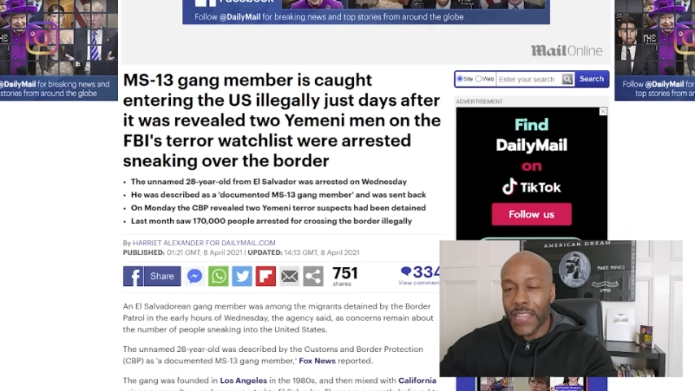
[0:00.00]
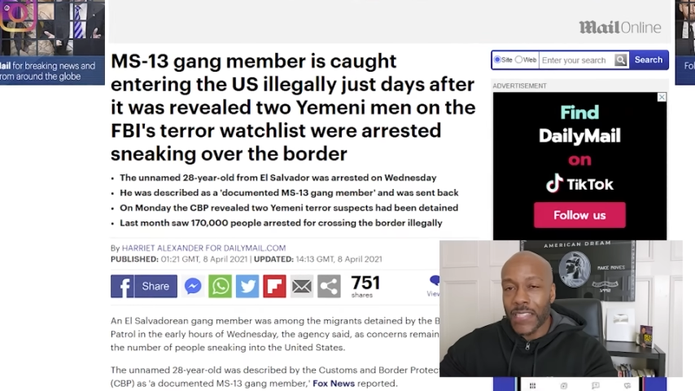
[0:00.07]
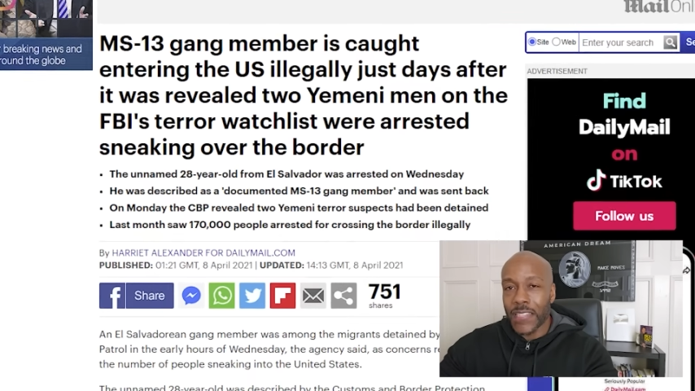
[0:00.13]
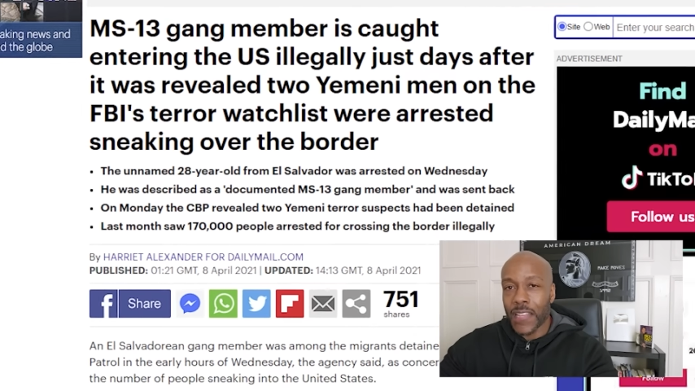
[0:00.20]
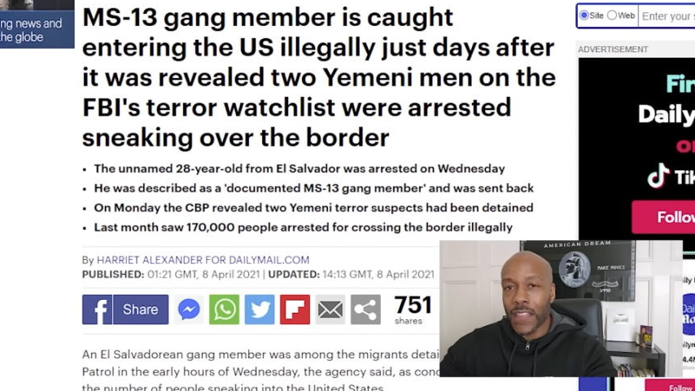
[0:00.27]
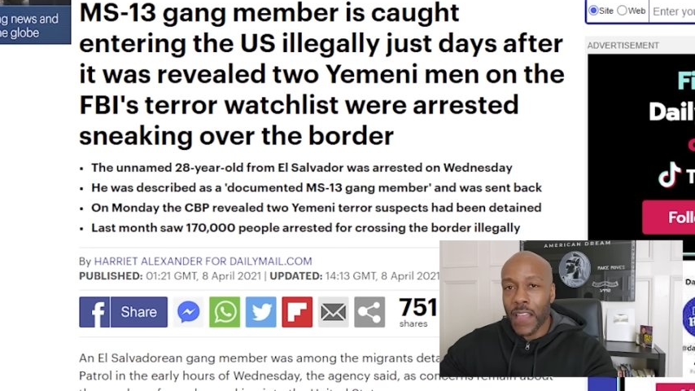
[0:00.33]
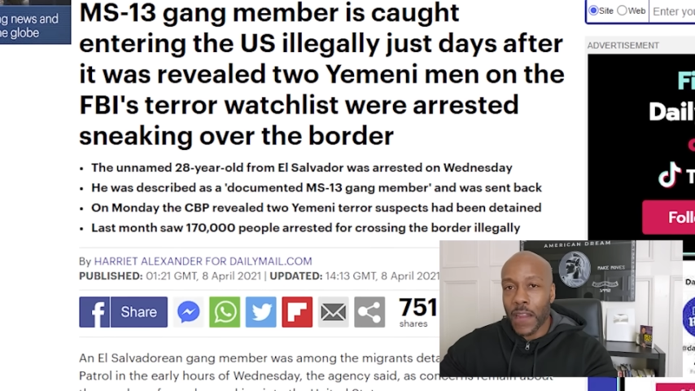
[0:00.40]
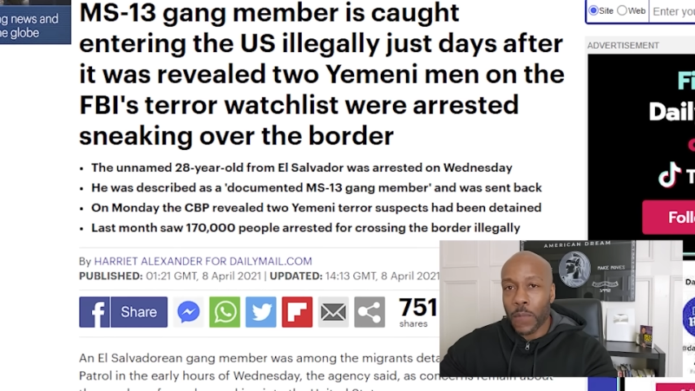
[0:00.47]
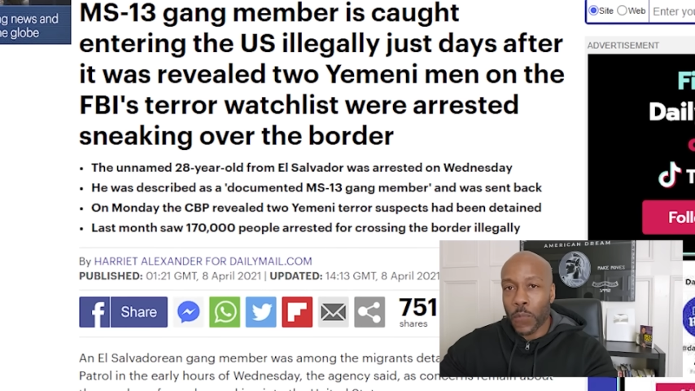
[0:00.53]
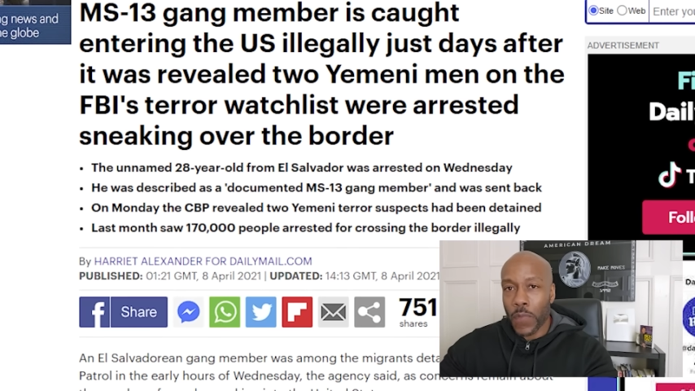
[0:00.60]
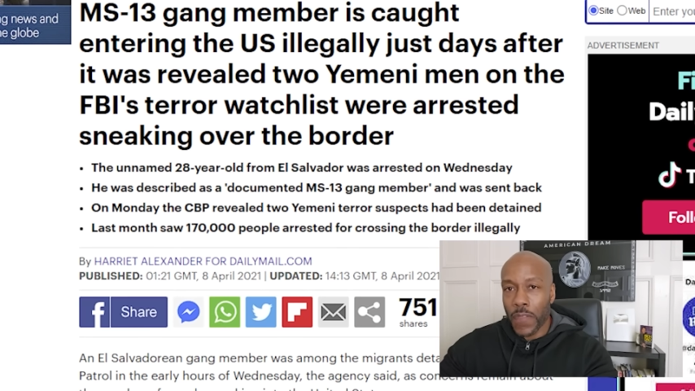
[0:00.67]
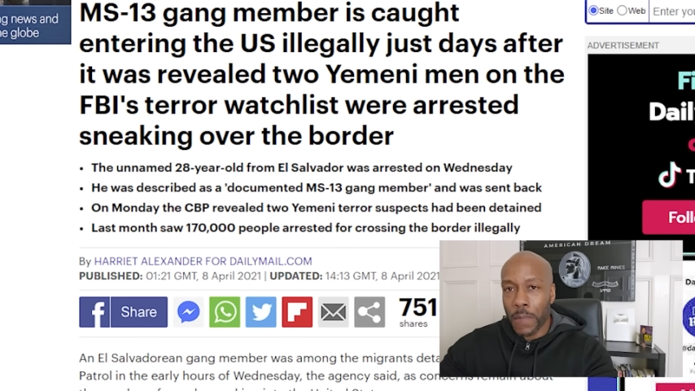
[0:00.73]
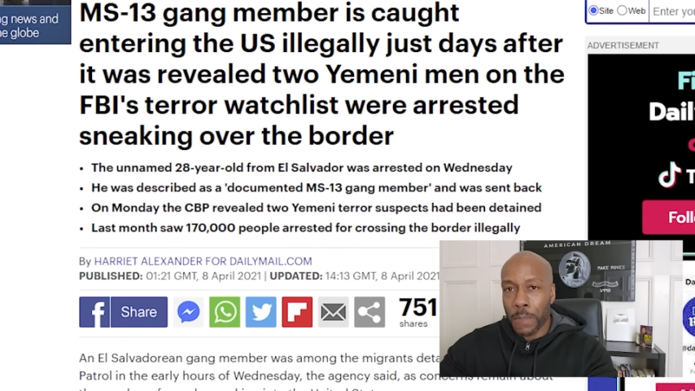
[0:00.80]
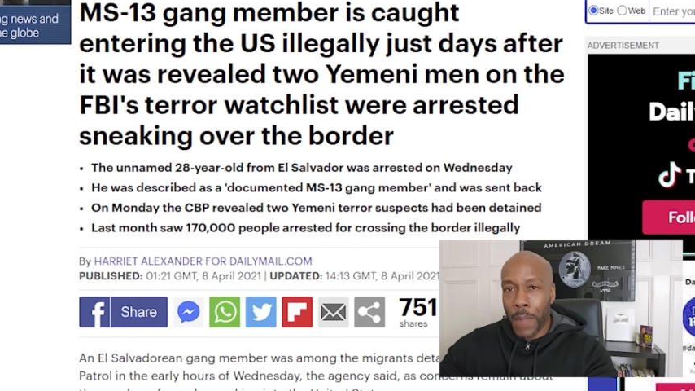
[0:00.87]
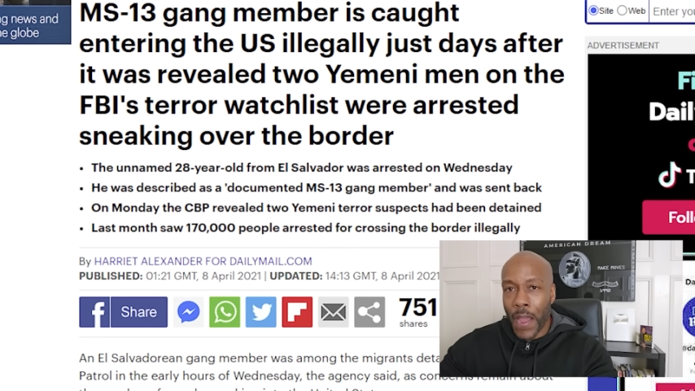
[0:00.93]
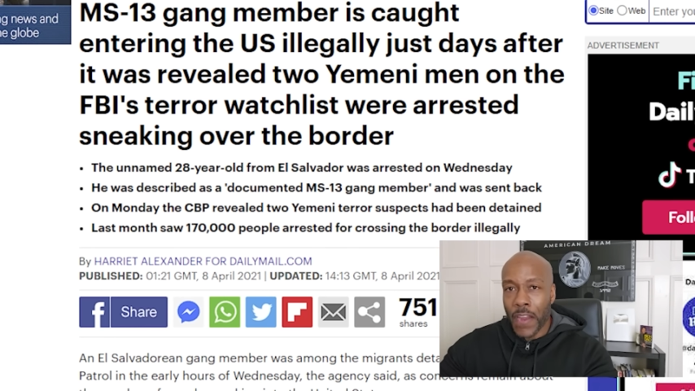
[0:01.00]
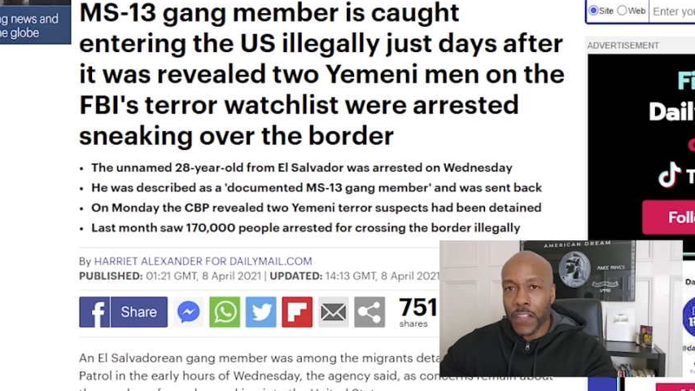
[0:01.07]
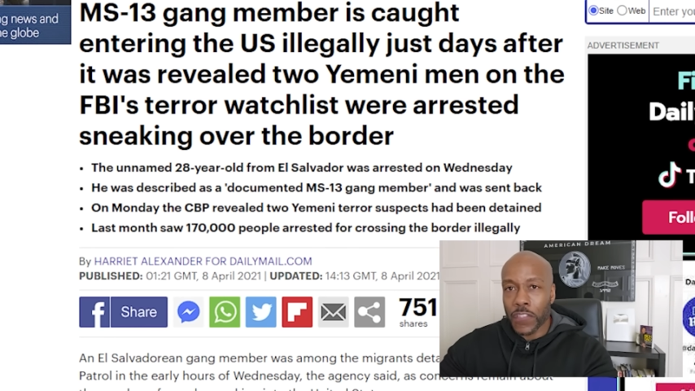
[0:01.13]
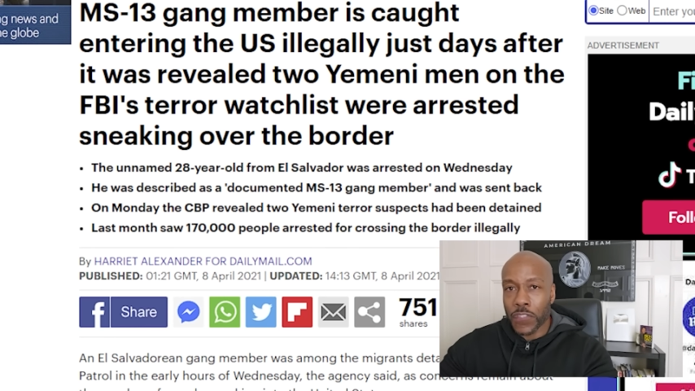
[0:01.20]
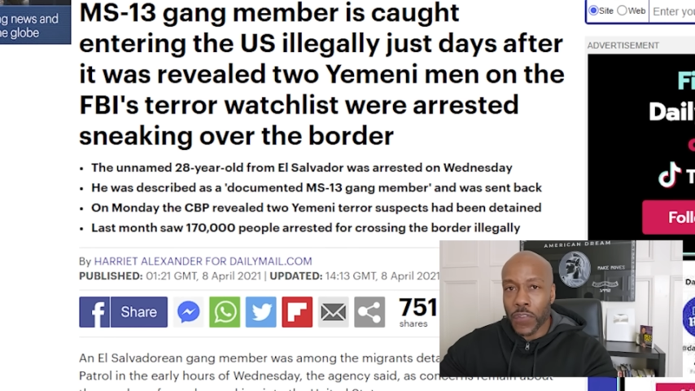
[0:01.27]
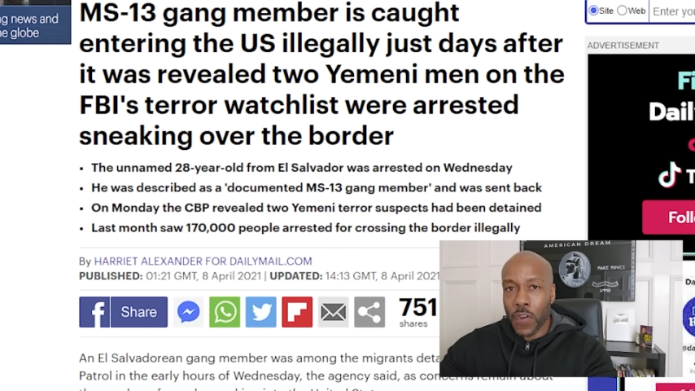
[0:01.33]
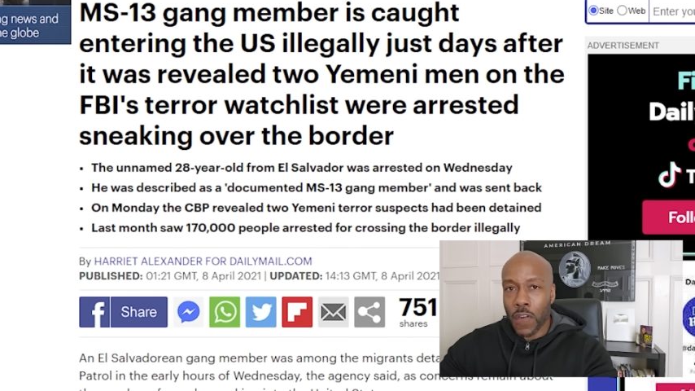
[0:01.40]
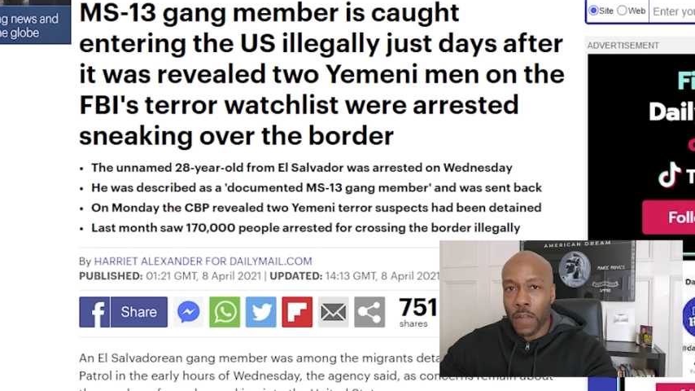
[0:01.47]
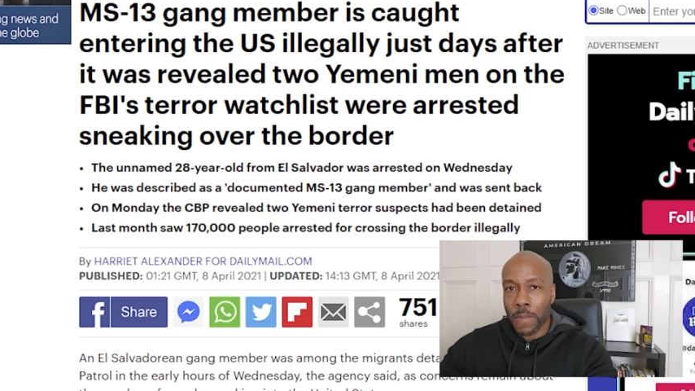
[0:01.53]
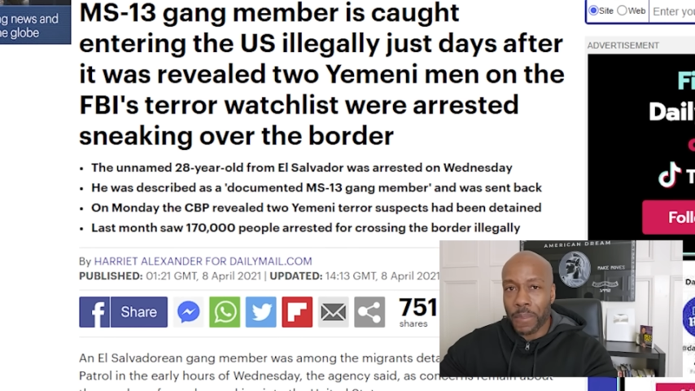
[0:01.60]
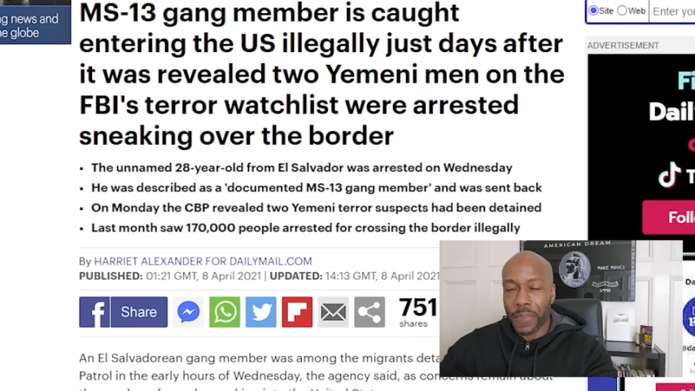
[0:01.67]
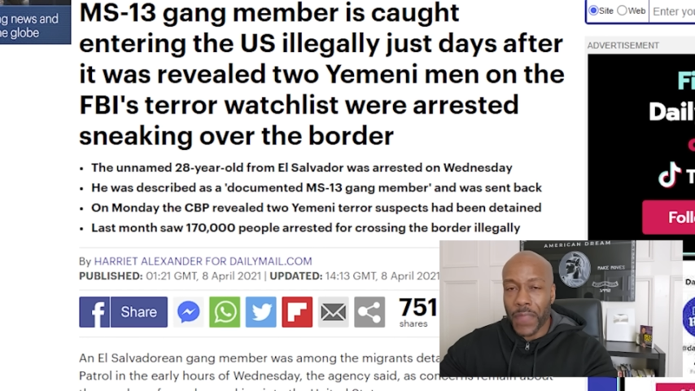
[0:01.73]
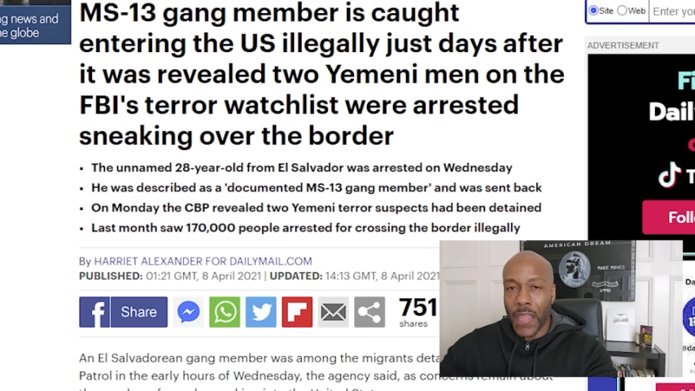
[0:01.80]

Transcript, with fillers: He said that within Biden's term,